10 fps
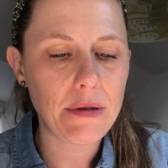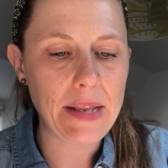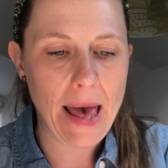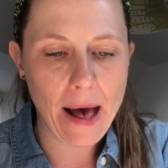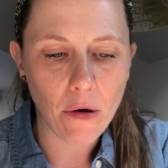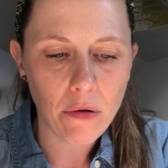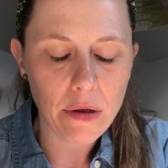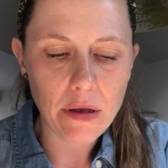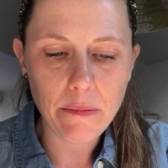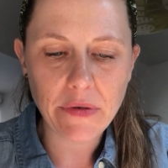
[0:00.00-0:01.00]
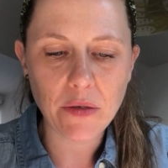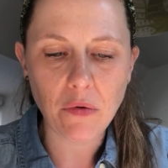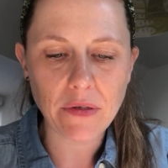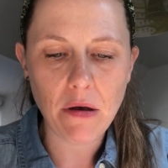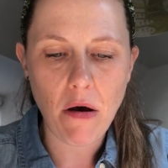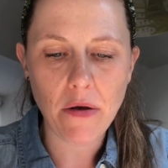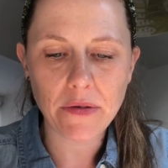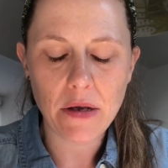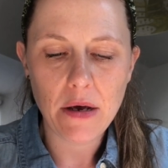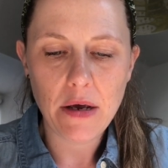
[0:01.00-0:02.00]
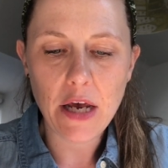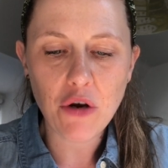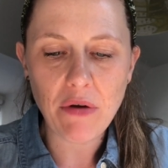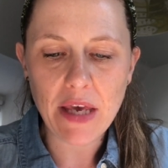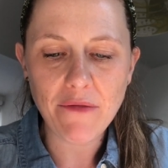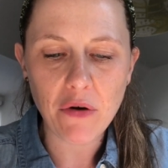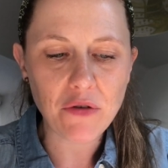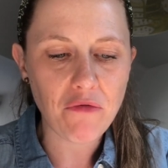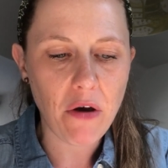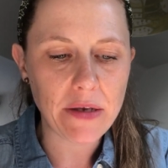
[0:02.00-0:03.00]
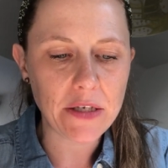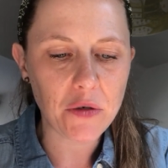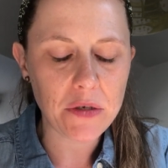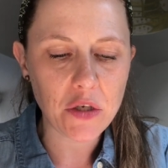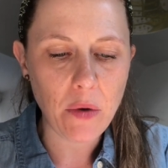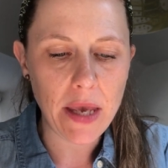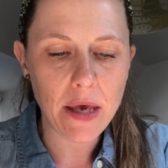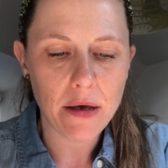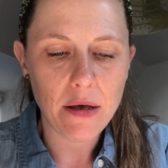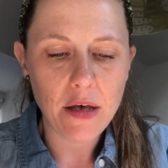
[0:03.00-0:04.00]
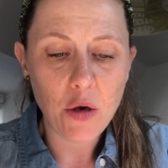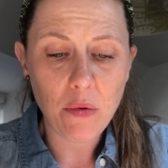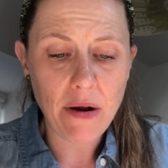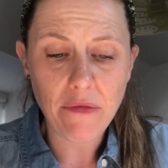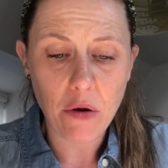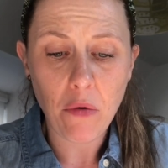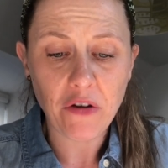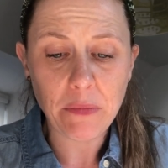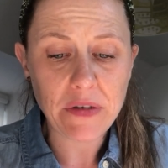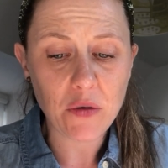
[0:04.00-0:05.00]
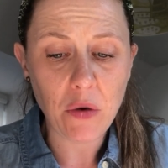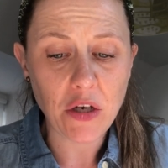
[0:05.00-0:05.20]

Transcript: Now? Mrs. Watson asked, her creaky voice rising to a squeak. Whatever it was Mrs.